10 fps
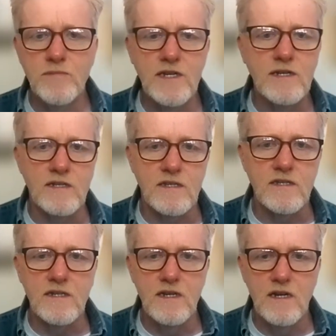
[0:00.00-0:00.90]
be
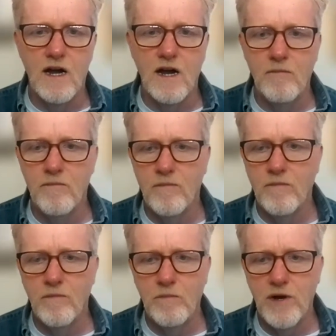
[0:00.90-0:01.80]
consistent. Um,
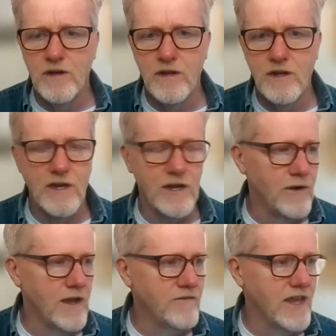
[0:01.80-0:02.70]
but, you
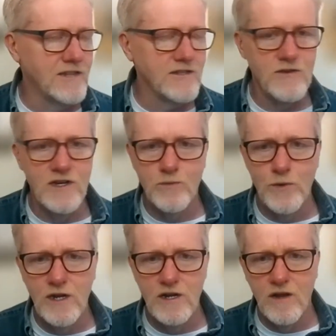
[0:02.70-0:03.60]
know, if the answer is
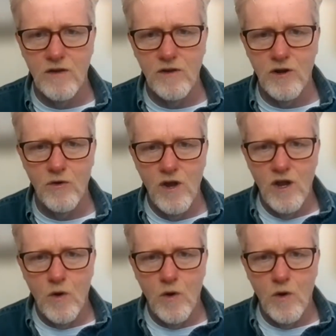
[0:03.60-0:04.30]
we, you know,